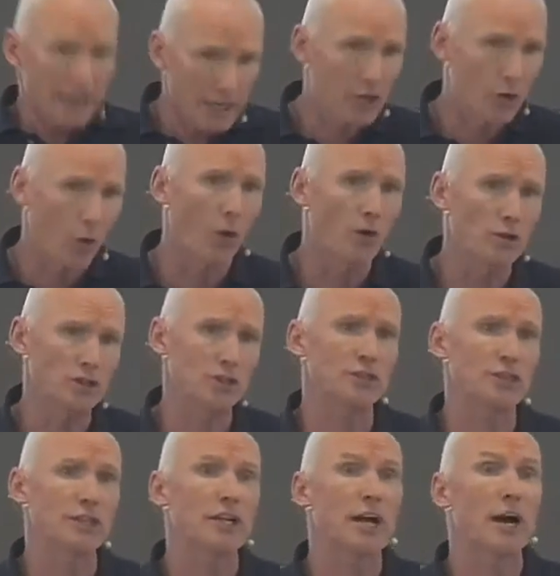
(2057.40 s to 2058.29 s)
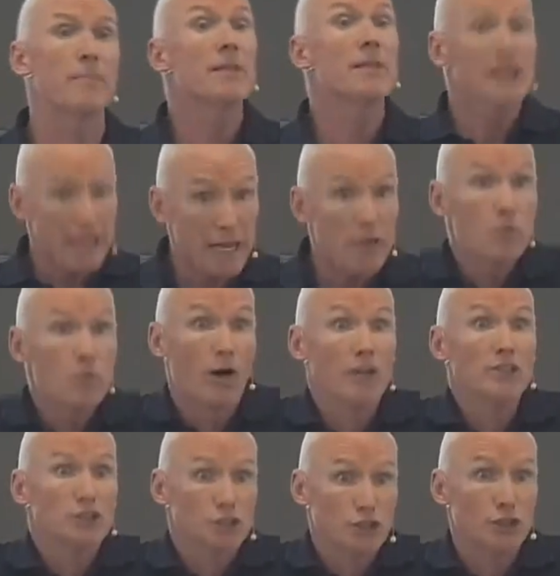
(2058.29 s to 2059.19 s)
He calls you to come. He
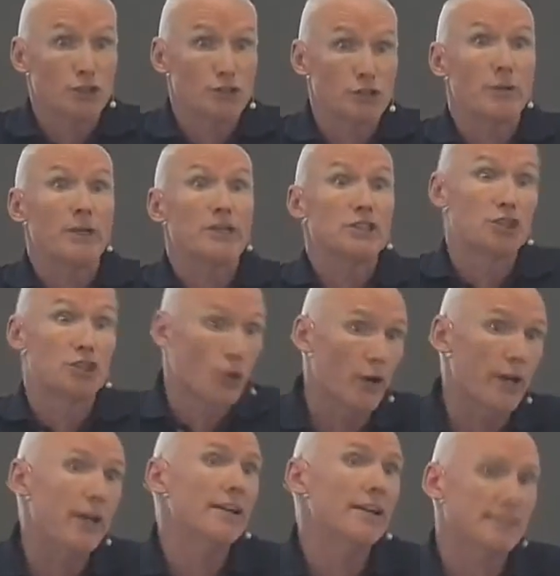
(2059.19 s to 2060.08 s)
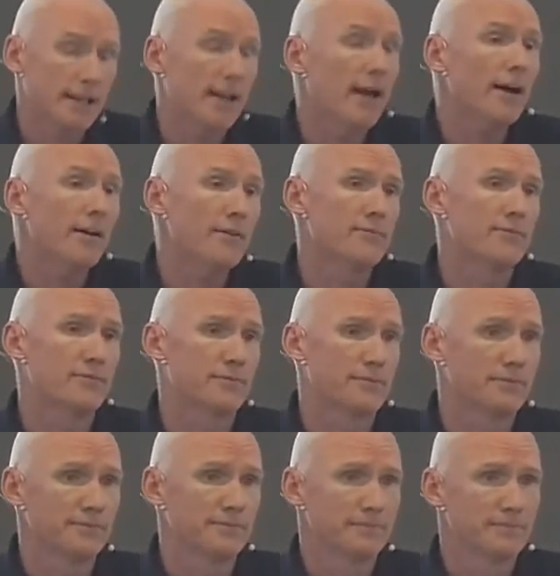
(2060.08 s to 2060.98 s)
wants you to enjoy his
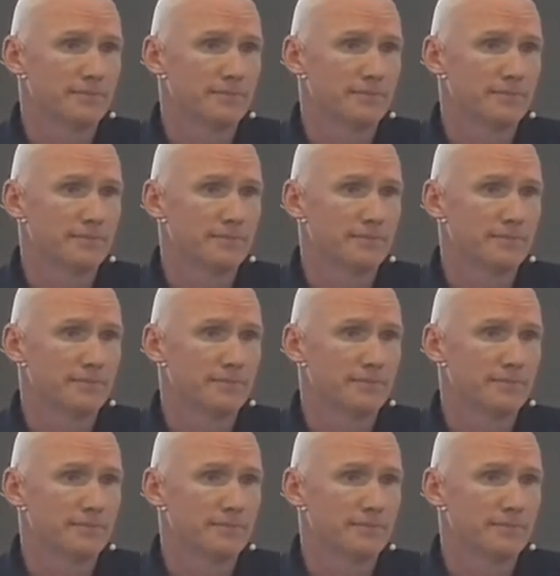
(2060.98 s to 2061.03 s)
love.